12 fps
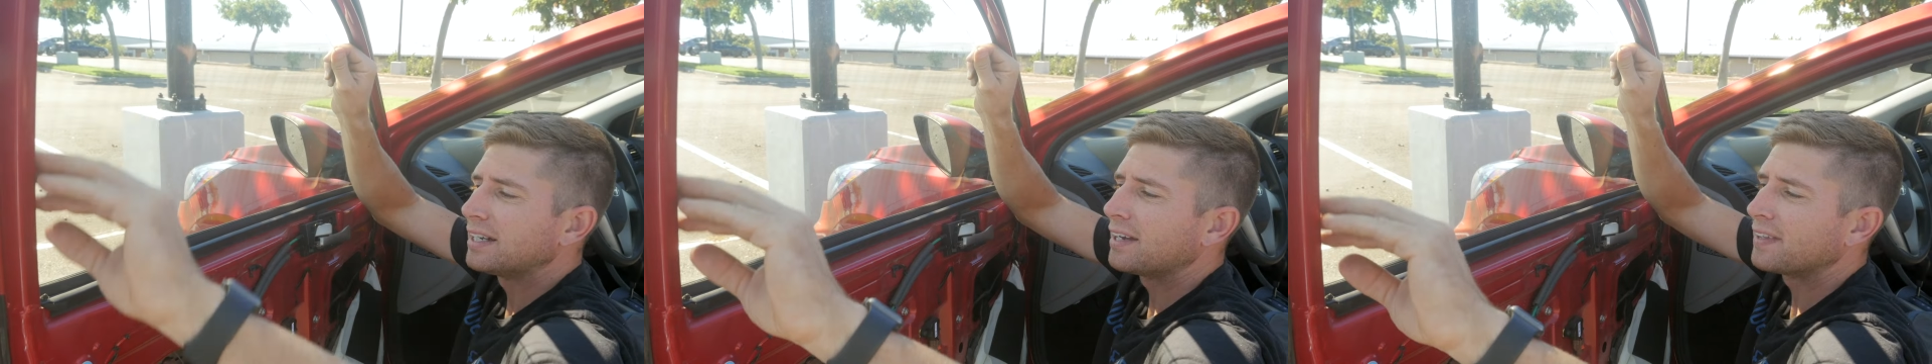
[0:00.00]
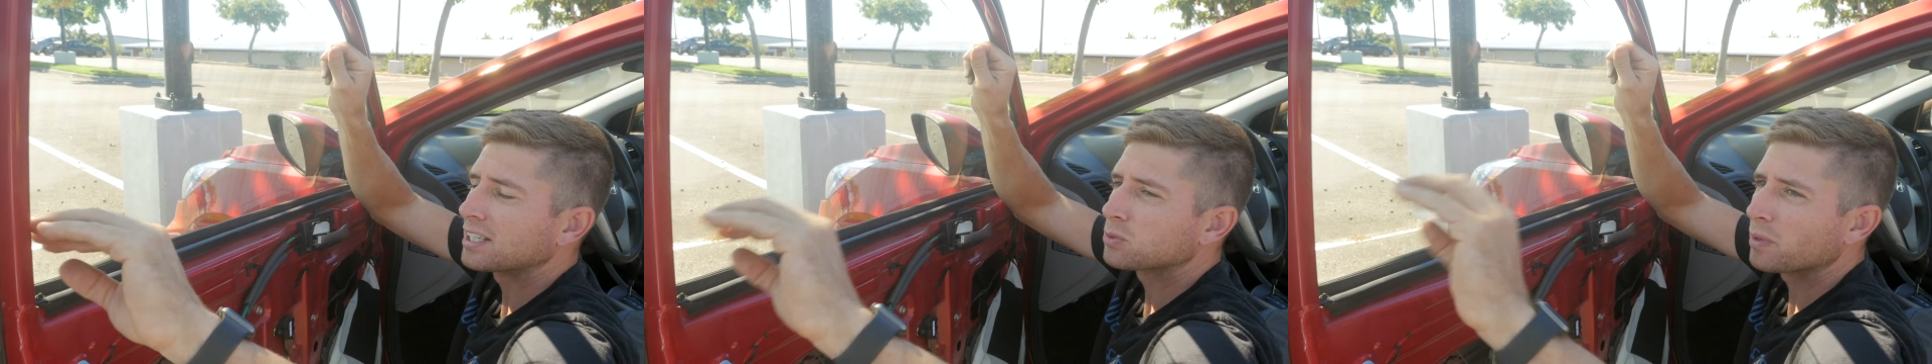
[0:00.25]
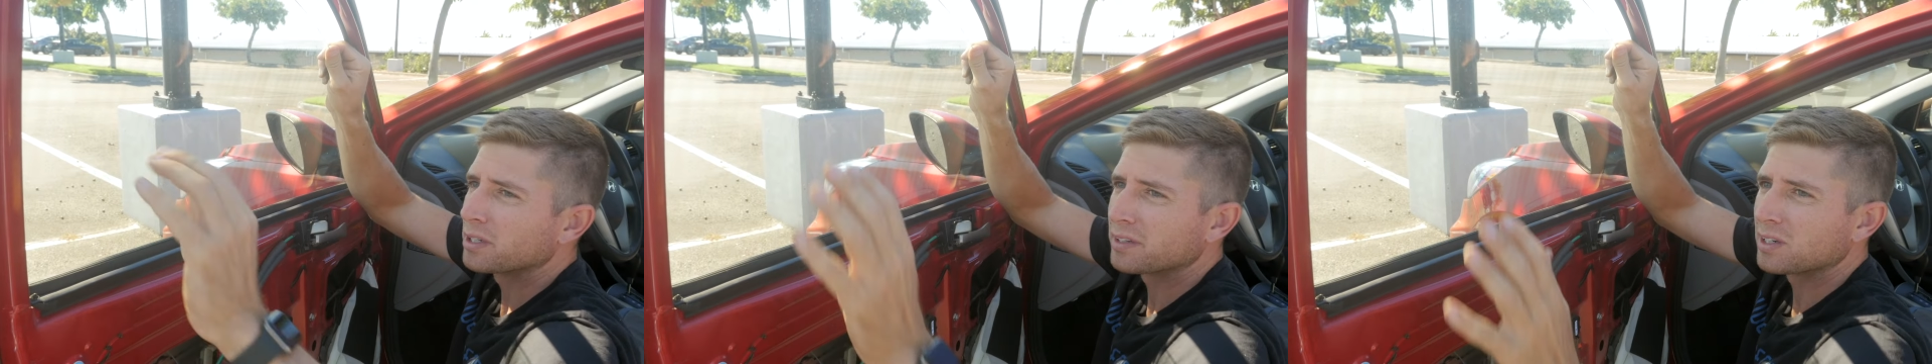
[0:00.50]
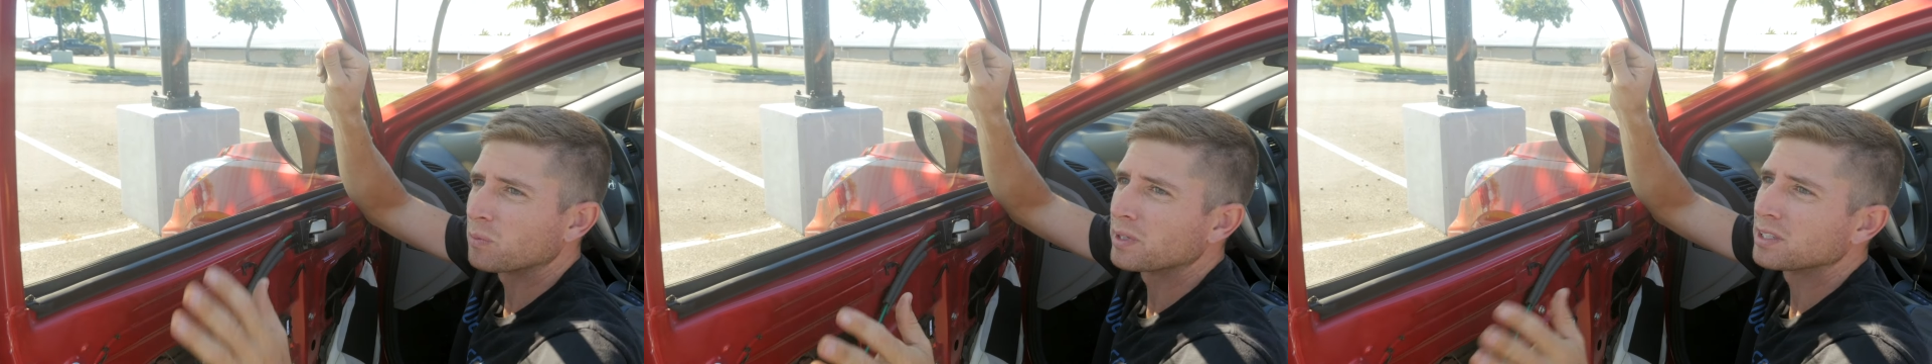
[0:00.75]
and that's why you'll
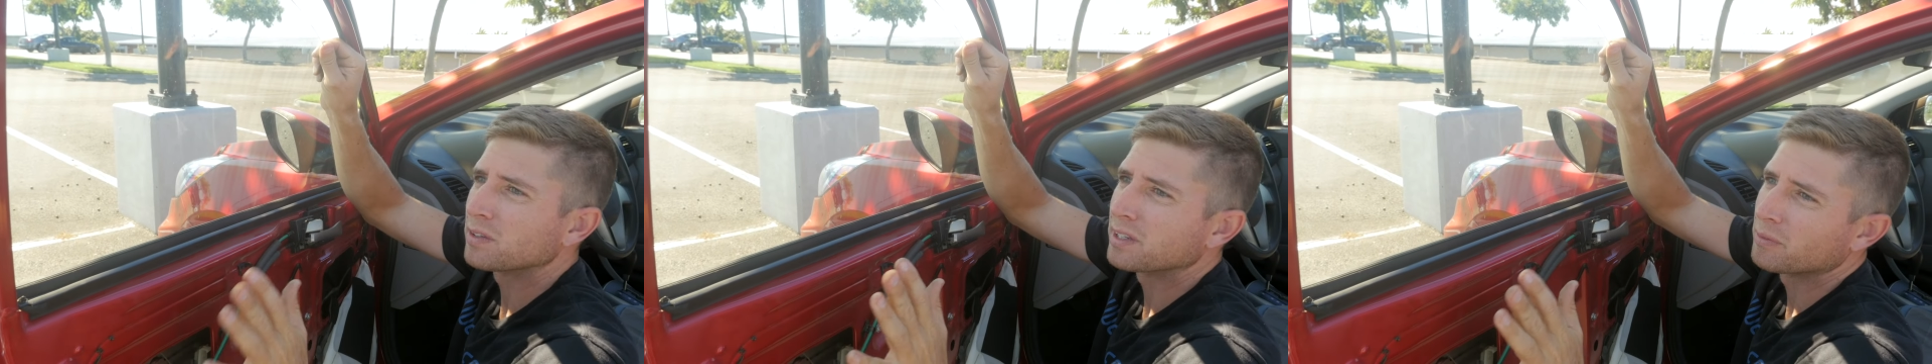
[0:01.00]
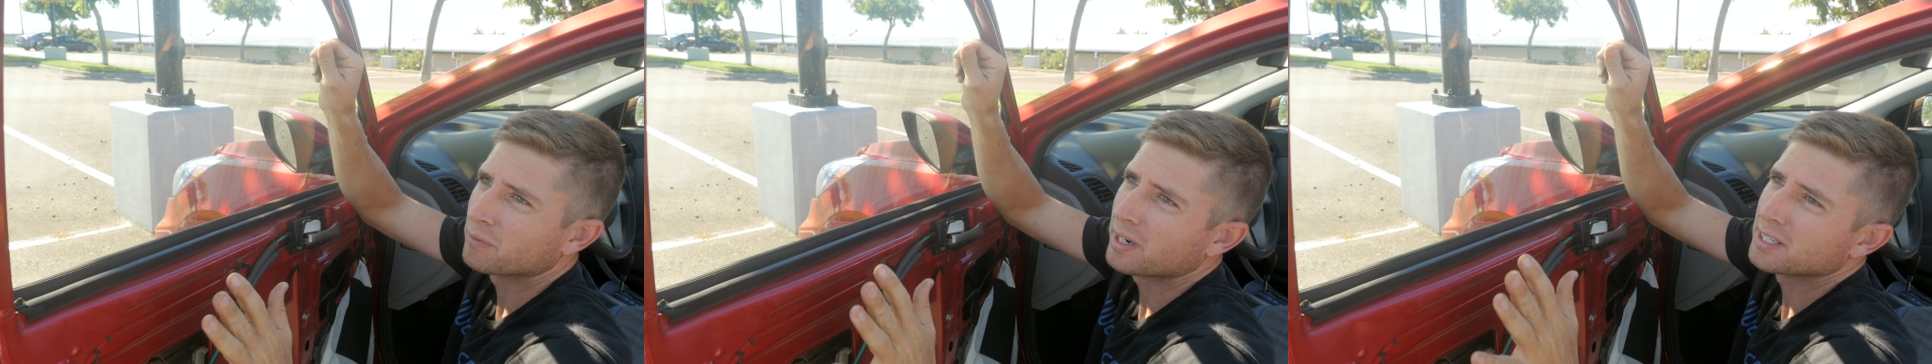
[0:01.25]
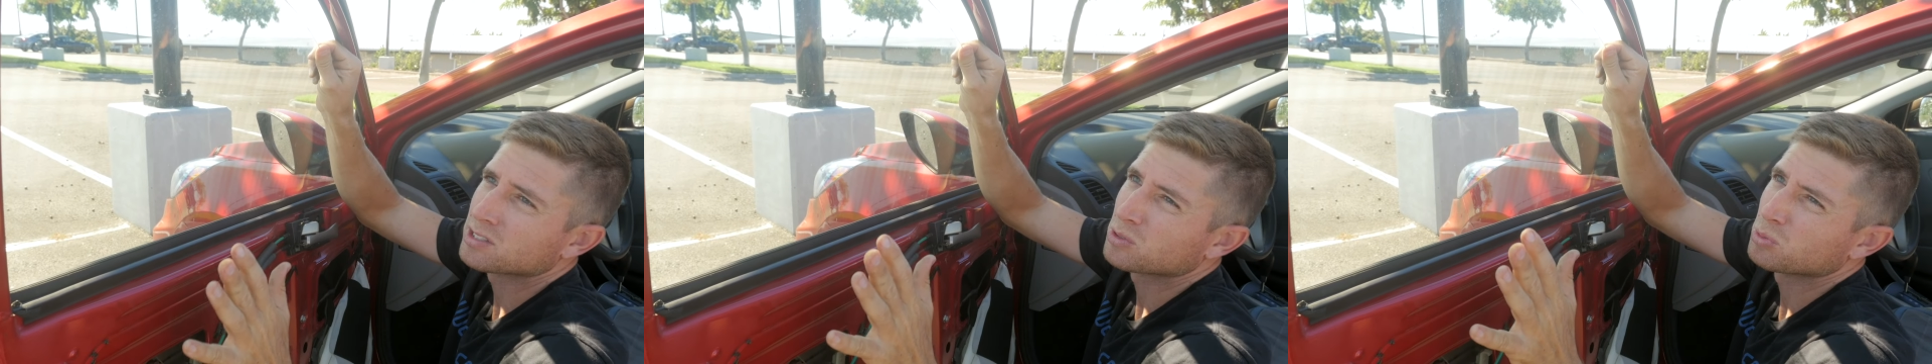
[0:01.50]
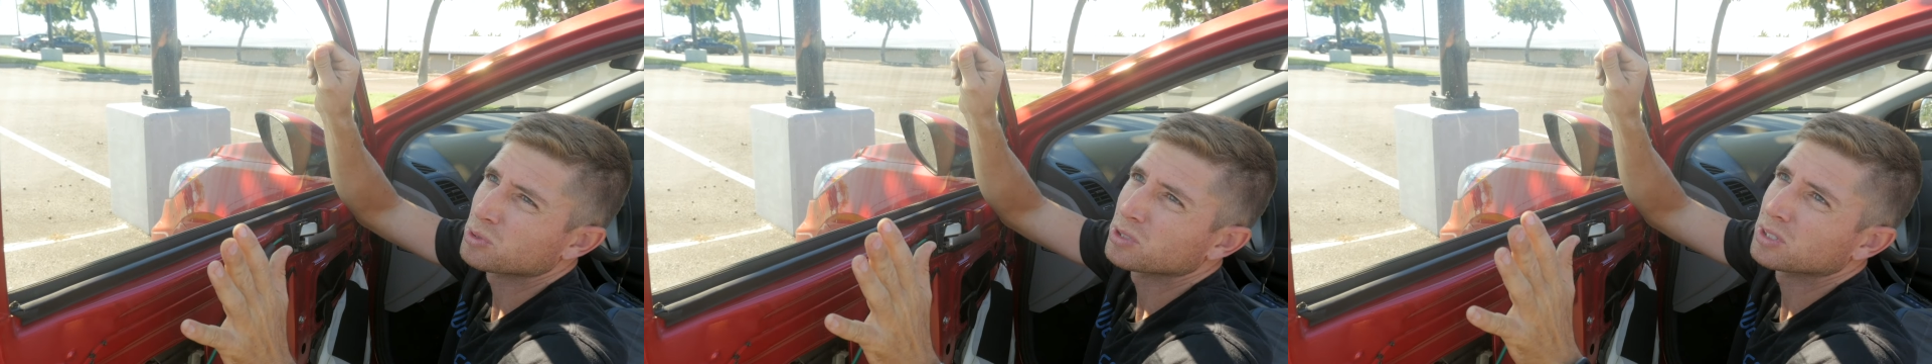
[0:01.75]
get a window that raises
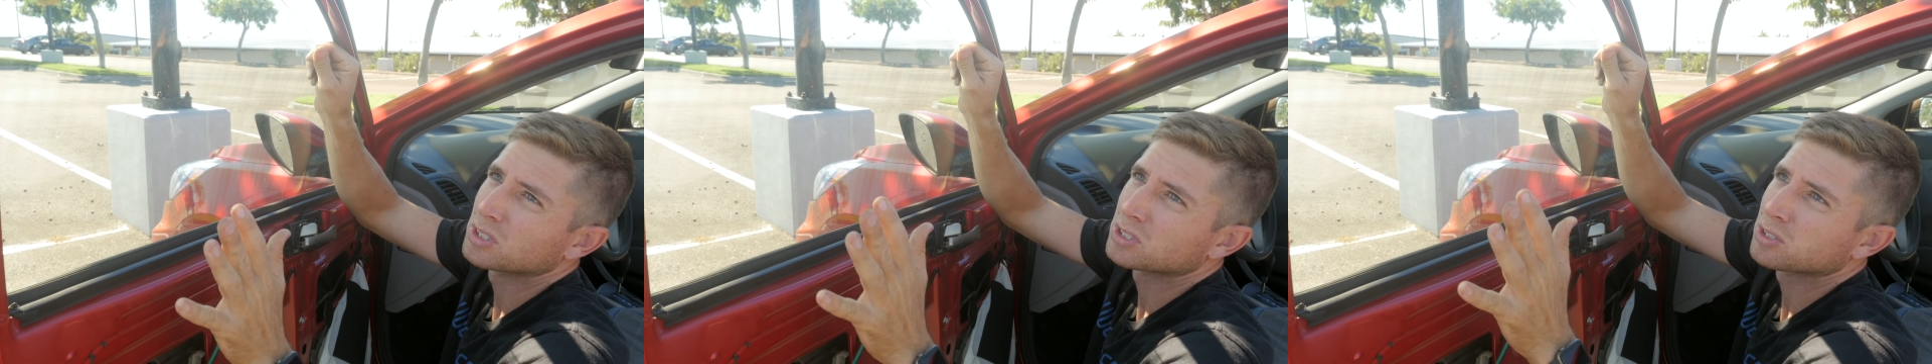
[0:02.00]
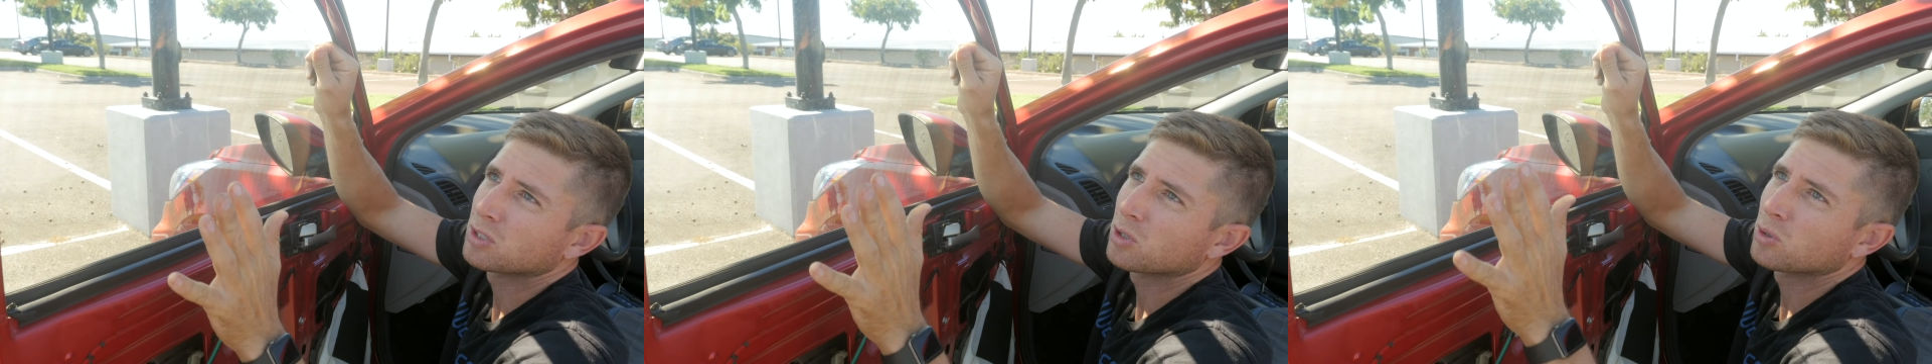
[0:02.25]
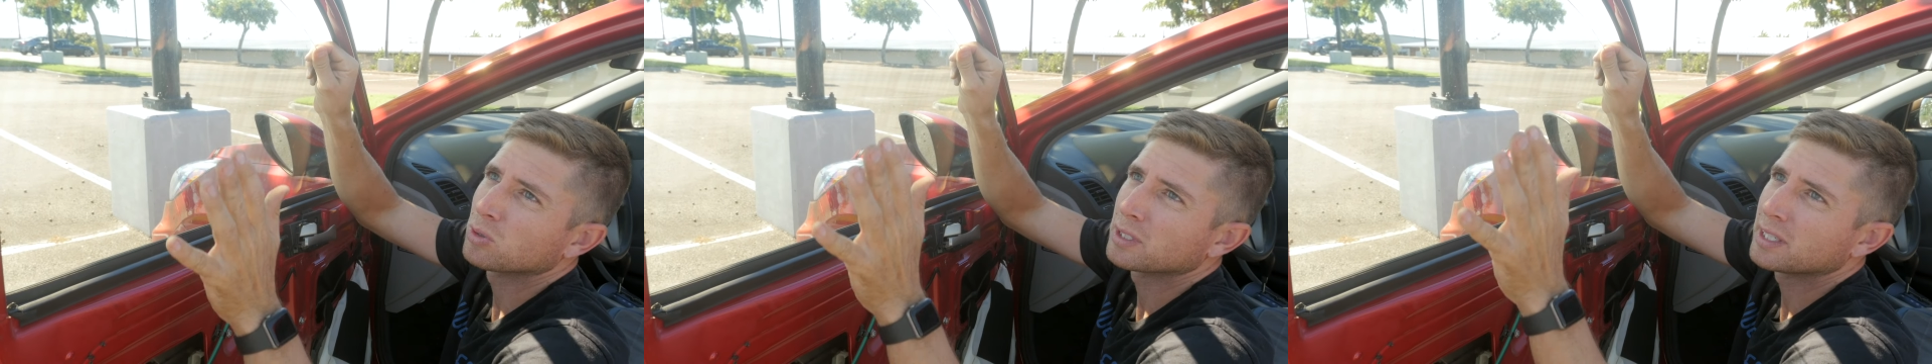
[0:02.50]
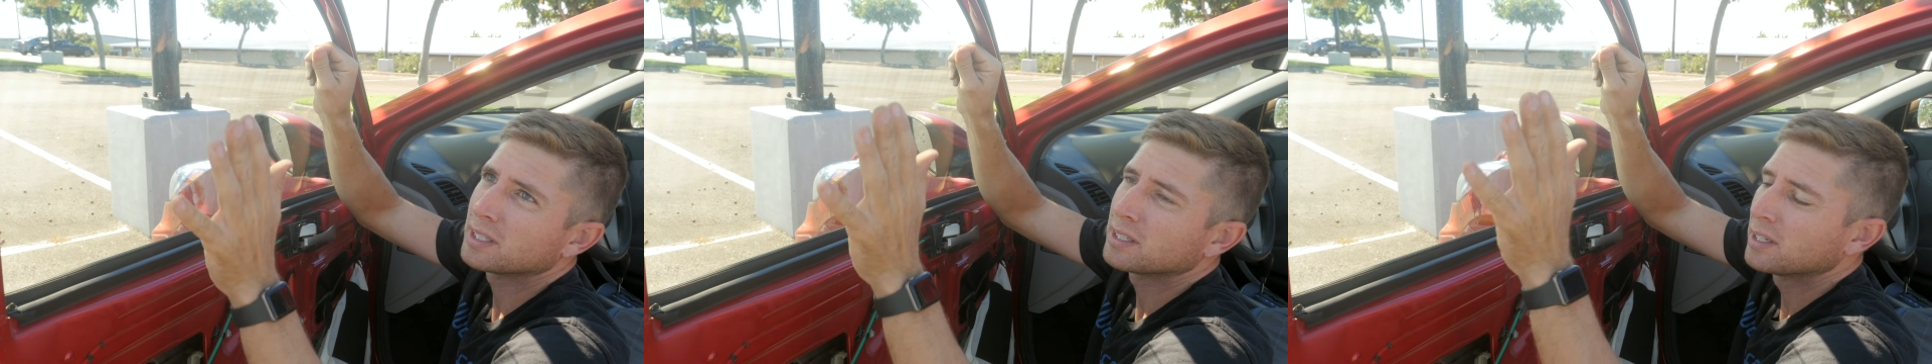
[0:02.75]
really
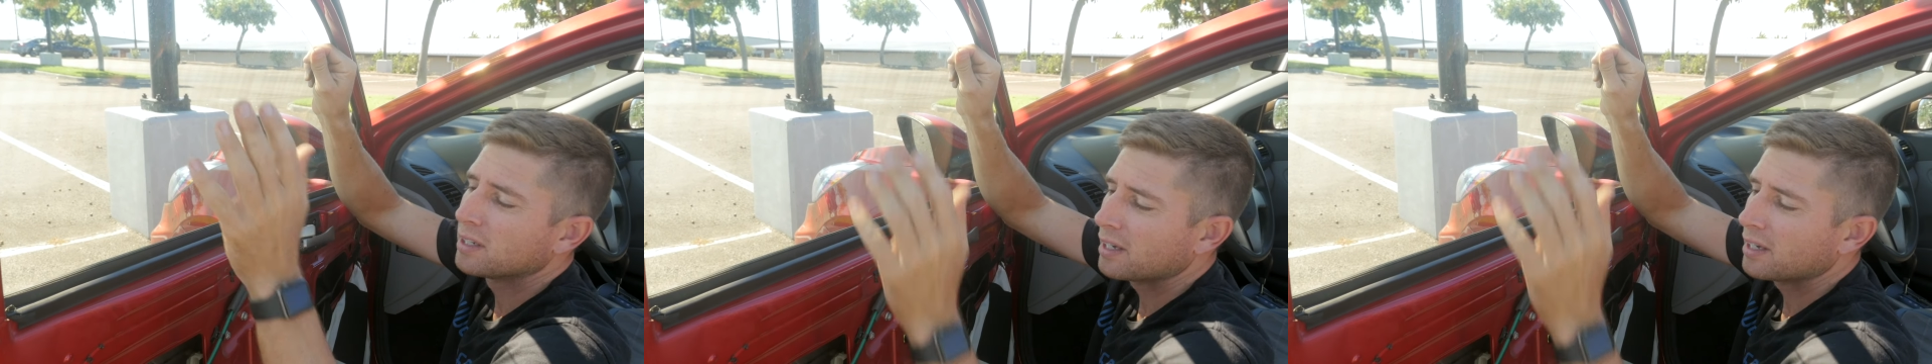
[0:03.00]
slowly,